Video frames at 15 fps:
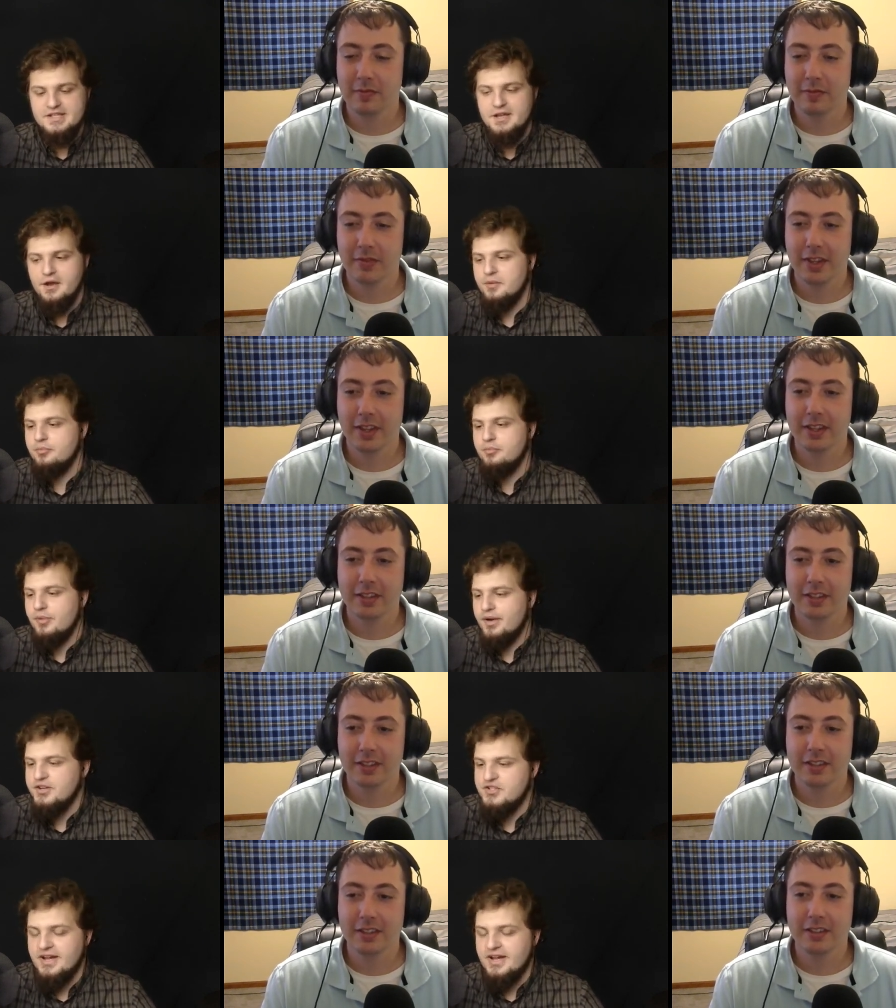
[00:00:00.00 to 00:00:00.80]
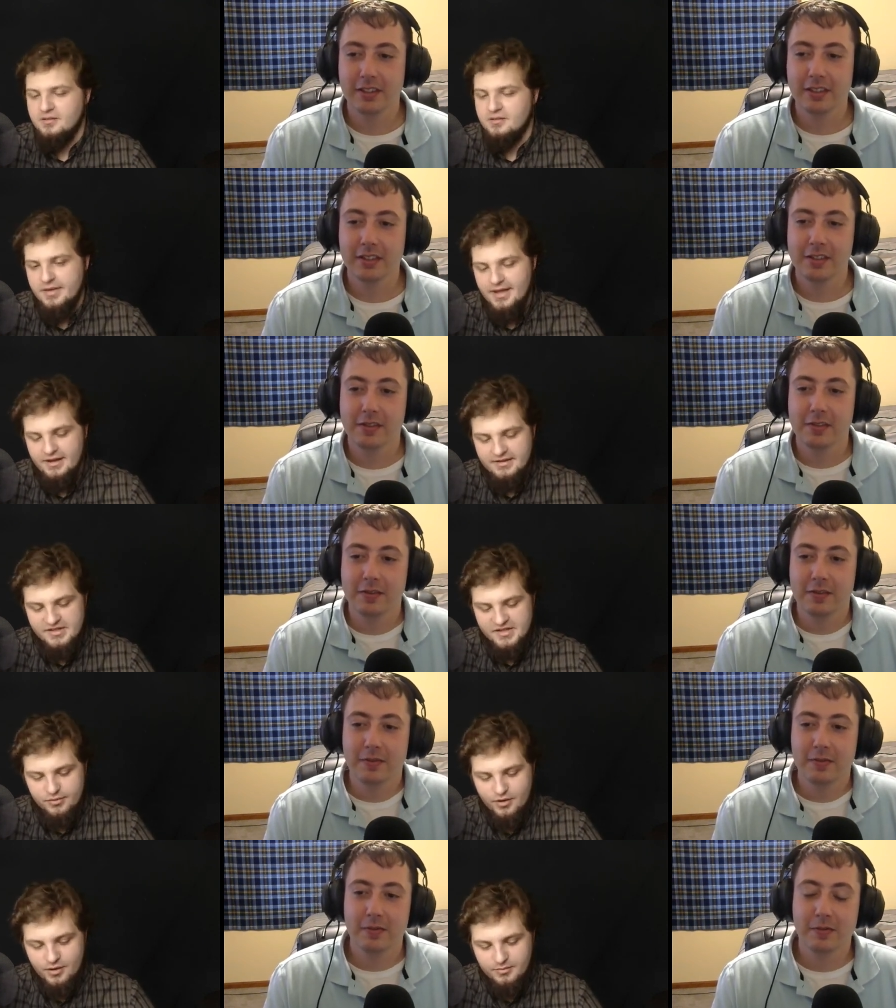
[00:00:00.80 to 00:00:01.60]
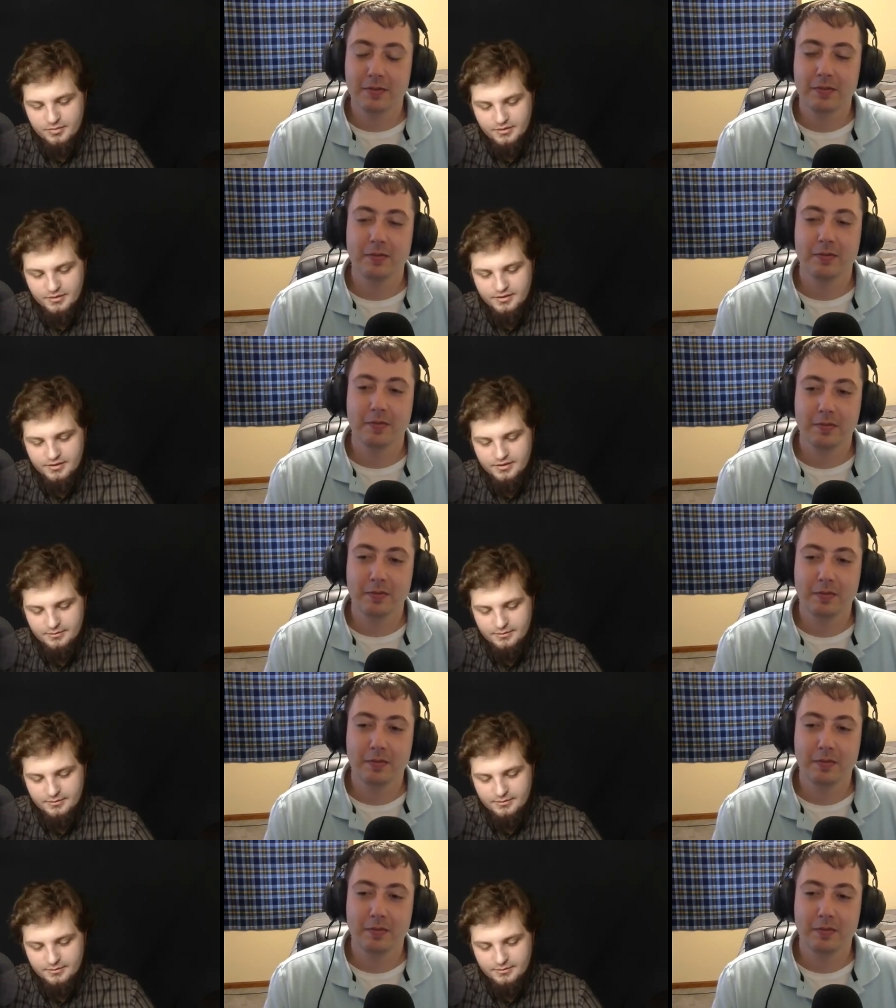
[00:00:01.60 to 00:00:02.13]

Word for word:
Speaker 1: the other brainchild behind this prob, uh,